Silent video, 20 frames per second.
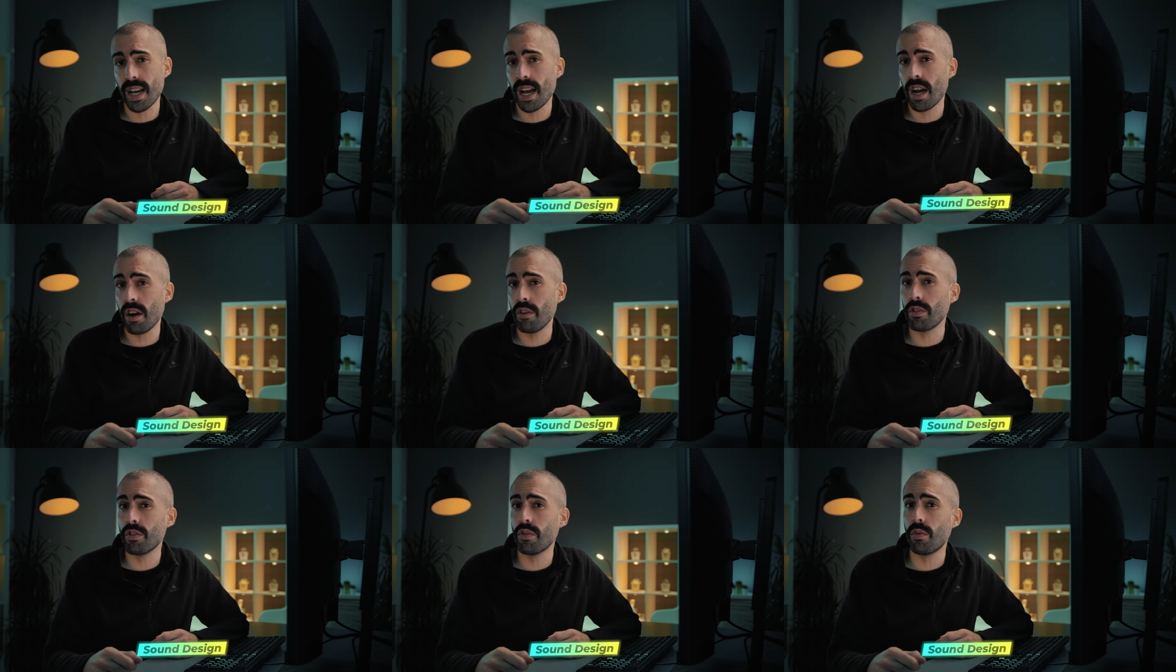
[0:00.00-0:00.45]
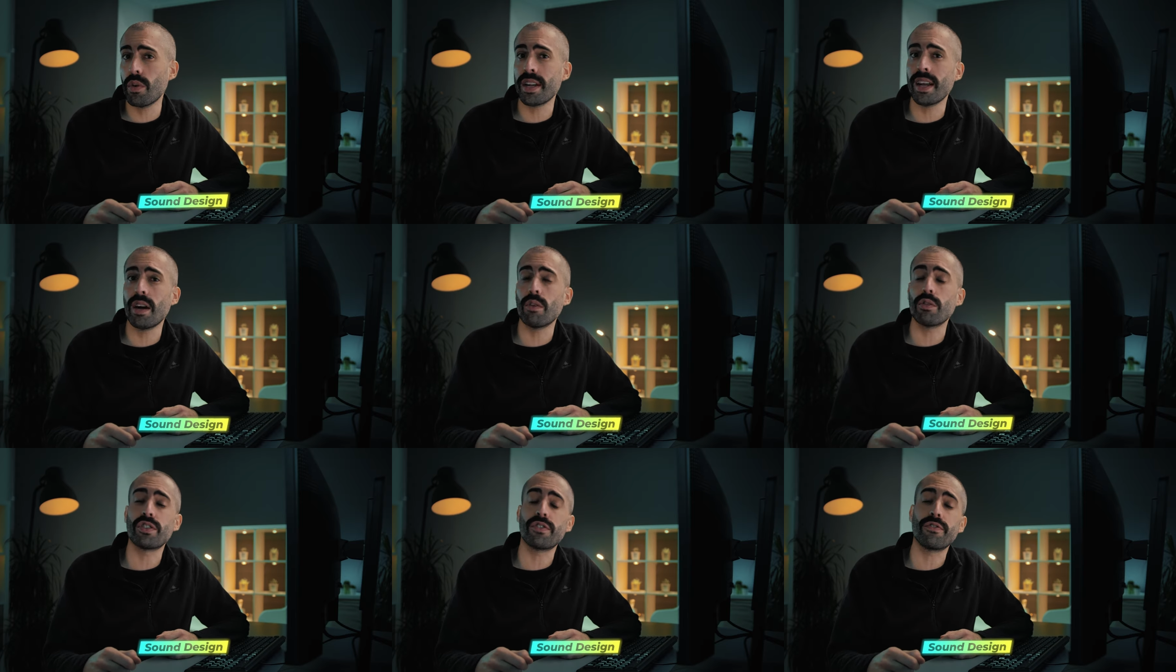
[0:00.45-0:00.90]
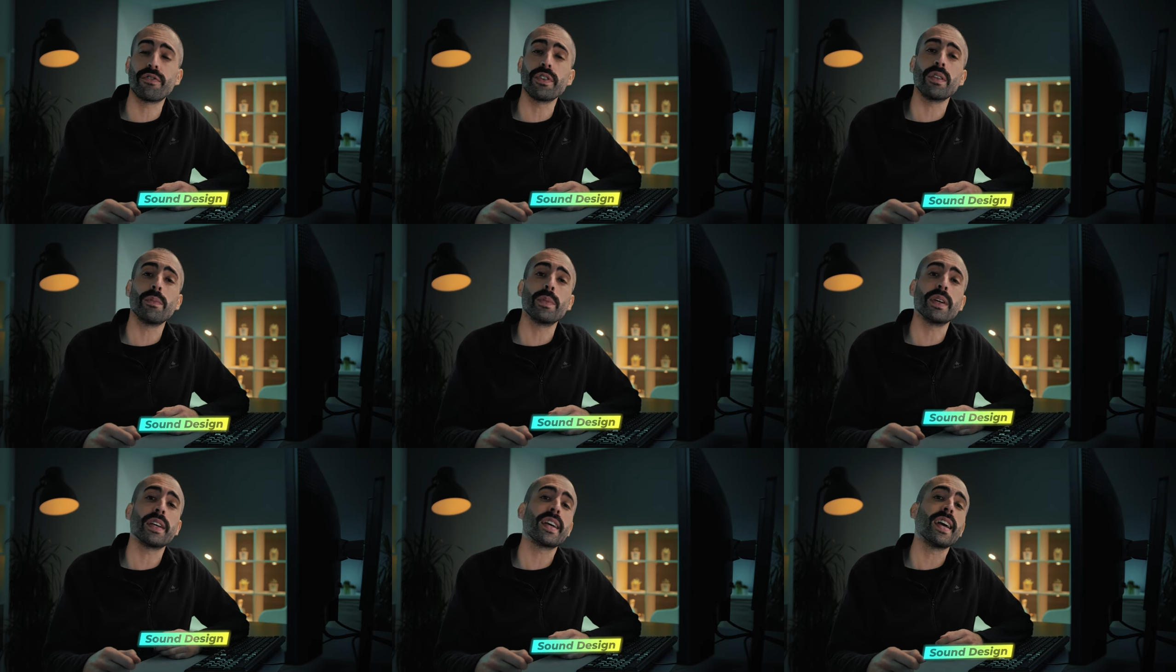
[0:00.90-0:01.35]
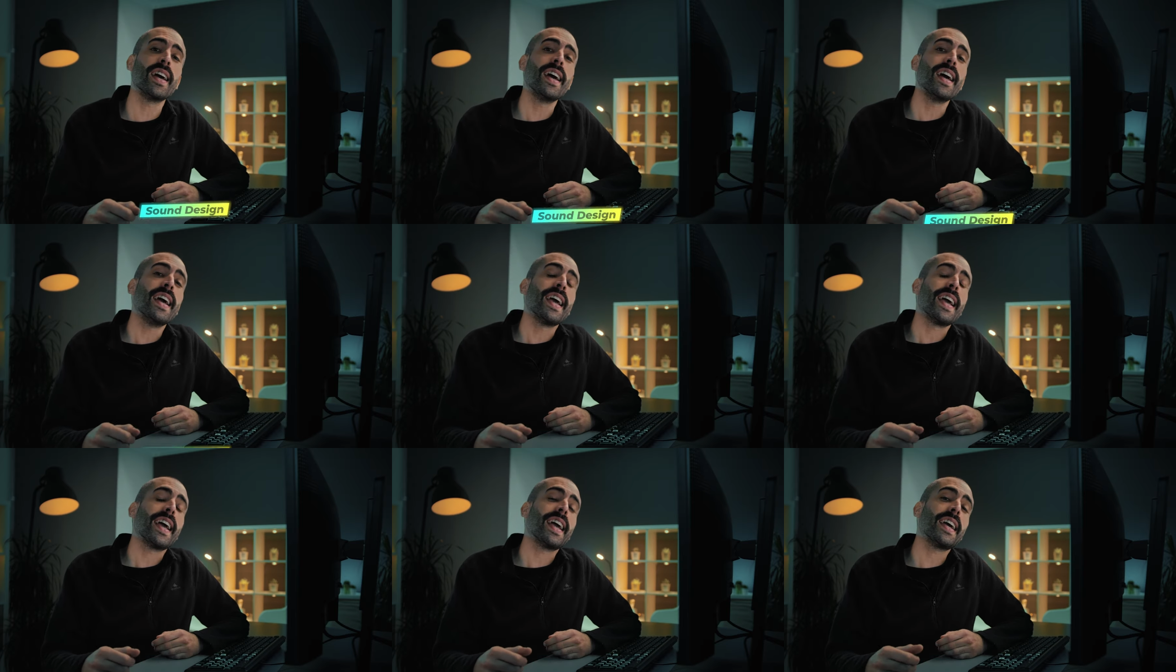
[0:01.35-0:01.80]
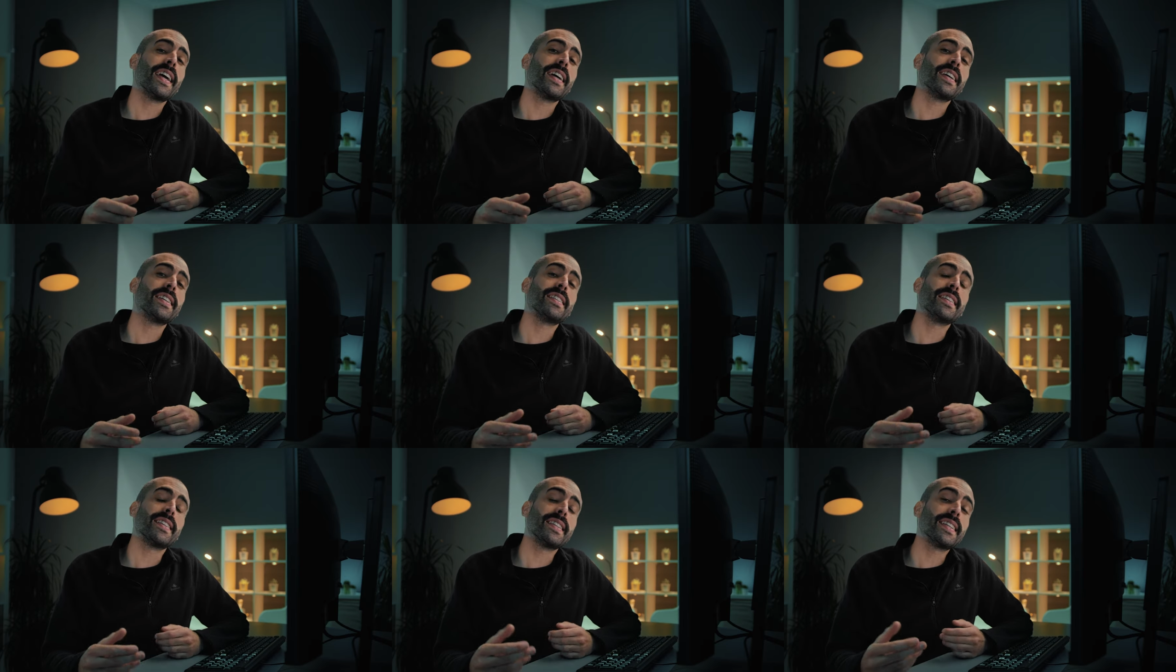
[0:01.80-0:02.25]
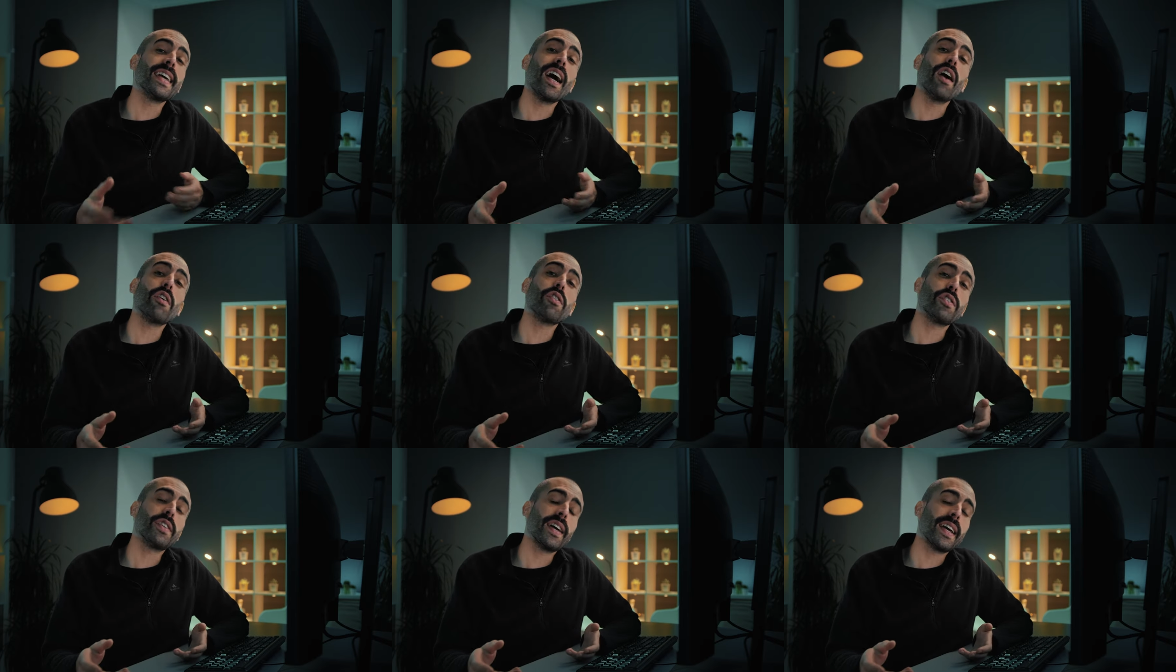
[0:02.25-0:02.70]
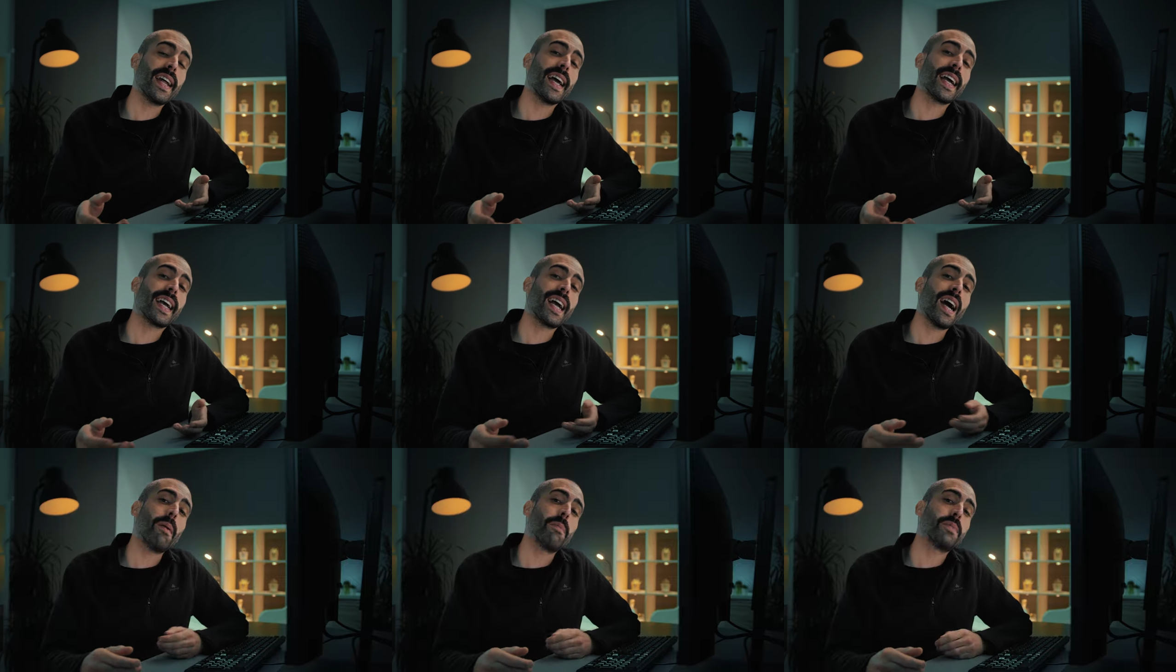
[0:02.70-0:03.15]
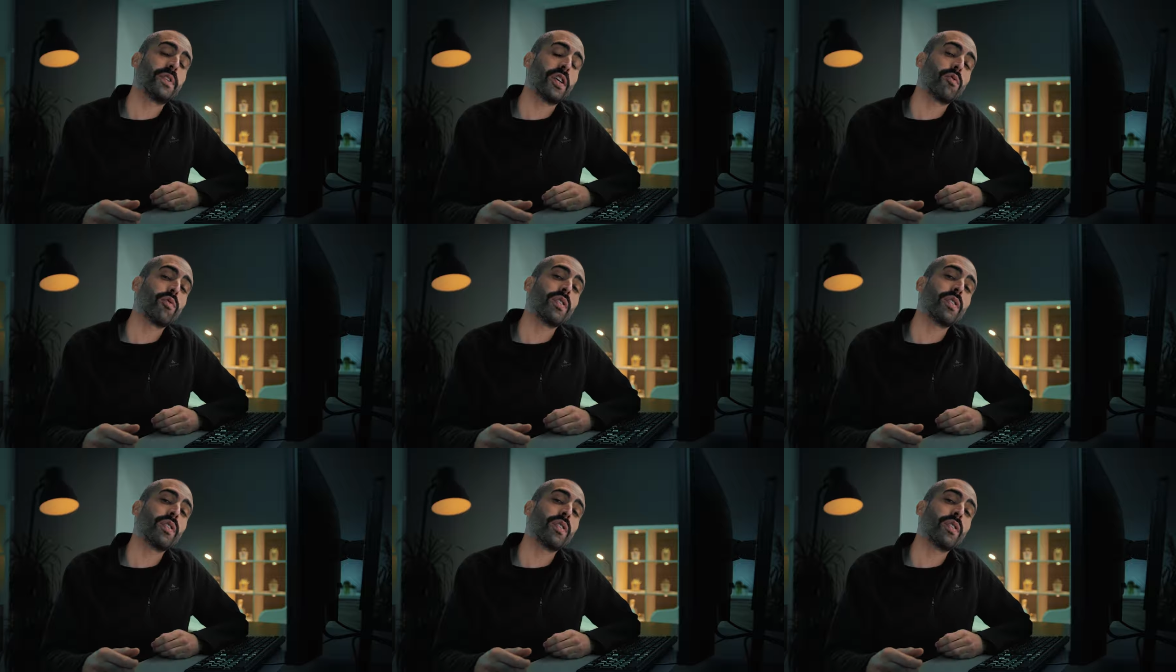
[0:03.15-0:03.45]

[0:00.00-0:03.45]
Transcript: audio when I was filming, and the audio that I captured